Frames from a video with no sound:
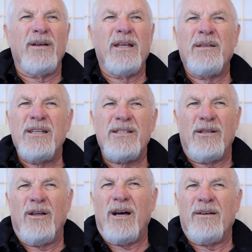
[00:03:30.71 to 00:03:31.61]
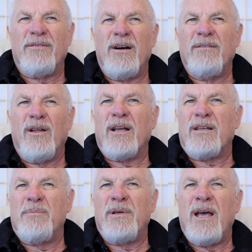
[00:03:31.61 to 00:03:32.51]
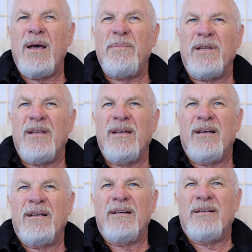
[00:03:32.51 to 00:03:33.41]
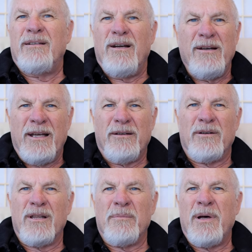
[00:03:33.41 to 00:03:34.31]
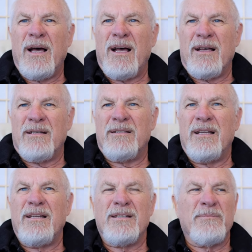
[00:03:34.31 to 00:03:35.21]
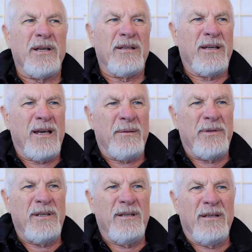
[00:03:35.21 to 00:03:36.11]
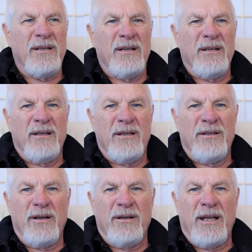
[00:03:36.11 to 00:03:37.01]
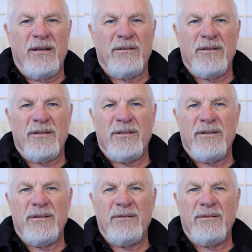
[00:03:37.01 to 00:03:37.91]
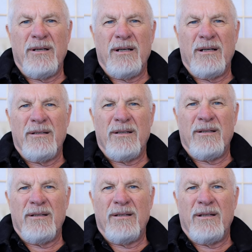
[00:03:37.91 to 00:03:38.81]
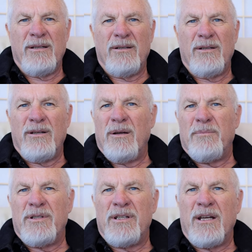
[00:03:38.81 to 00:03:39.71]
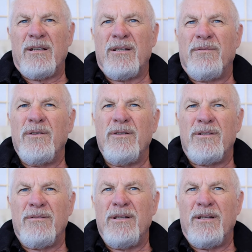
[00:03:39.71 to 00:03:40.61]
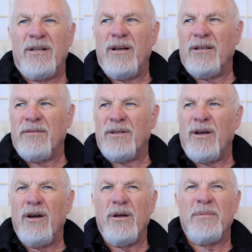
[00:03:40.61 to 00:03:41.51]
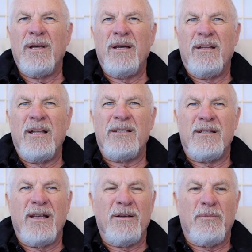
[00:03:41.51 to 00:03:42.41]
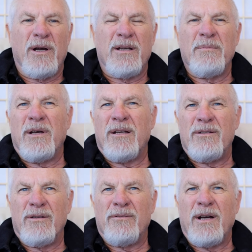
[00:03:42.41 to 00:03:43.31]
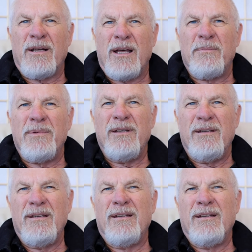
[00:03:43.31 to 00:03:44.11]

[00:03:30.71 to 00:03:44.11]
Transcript: In this life, I've liked to be happy. You don't hang on to the past. That doesn't make you happy. You don't hang on to, you don't project to the future either. You don't live in hope. That's another way to make yourself unhappy.